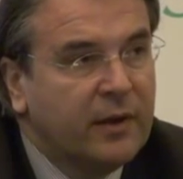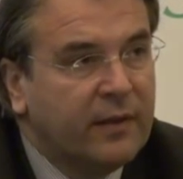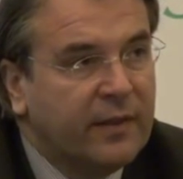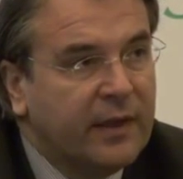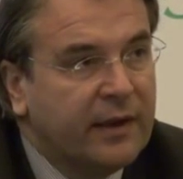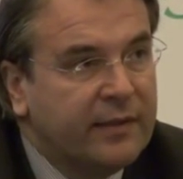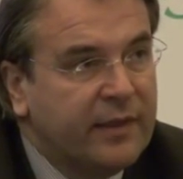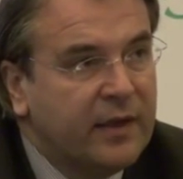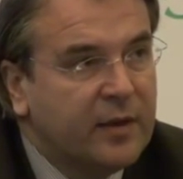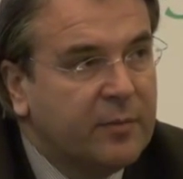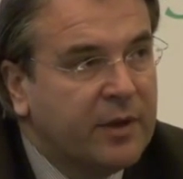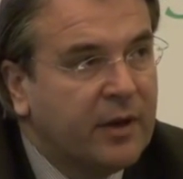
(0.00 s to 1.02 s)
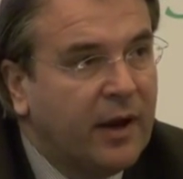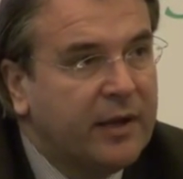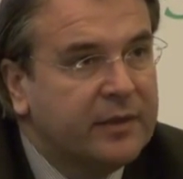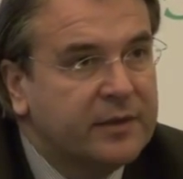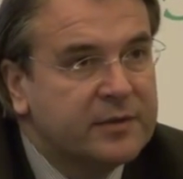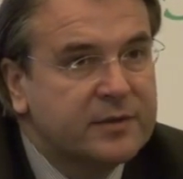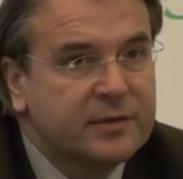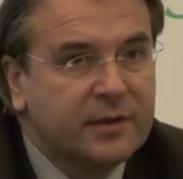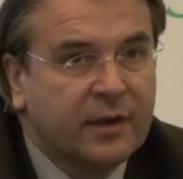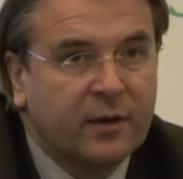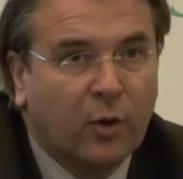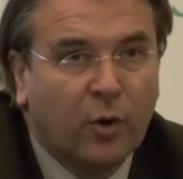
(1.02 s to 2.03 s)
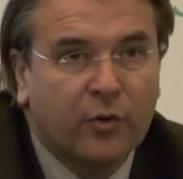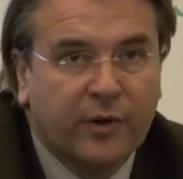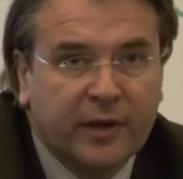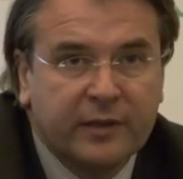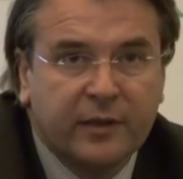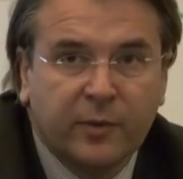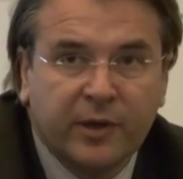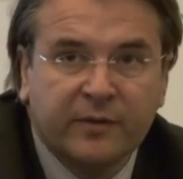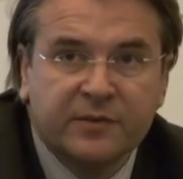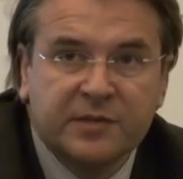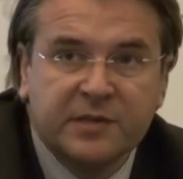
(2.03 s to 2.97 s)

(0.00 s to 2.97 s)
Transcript: The idea behind this, and already we have